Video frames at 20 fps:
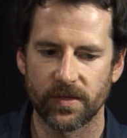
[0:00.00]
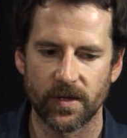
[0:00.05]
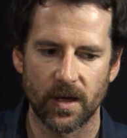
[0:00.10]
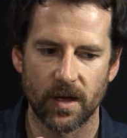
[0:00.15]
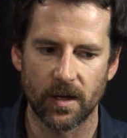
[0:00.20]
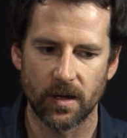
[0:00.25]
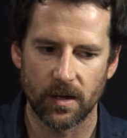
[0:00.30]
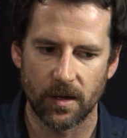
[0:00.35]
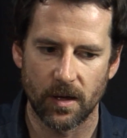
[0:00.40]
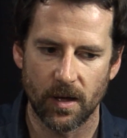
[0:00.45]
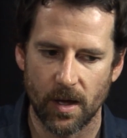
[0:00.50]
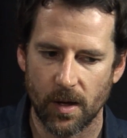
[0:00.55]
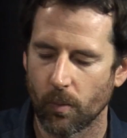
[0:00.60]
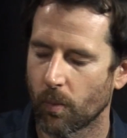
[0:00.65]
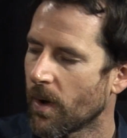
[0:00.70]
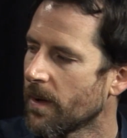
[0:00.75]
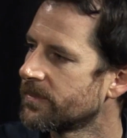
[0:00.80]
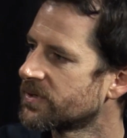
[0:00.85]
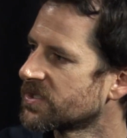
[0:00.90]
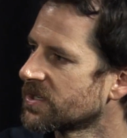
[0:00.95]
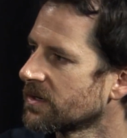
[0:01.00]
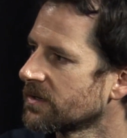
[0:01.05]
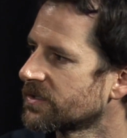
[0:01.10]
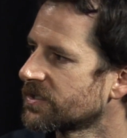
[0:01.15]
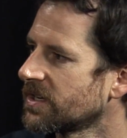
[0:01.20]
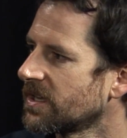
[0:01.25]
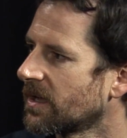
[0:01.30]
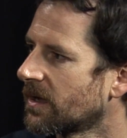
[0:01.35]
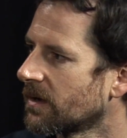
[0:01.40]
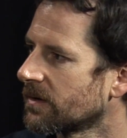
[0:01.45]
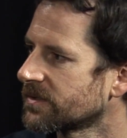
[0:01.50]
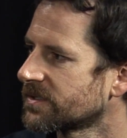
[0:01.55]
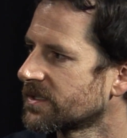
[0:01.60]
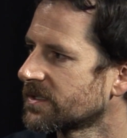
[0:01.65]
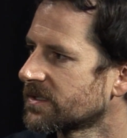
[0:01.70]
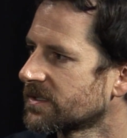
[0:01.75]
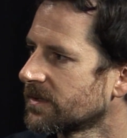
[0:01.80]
a web search ecosystem?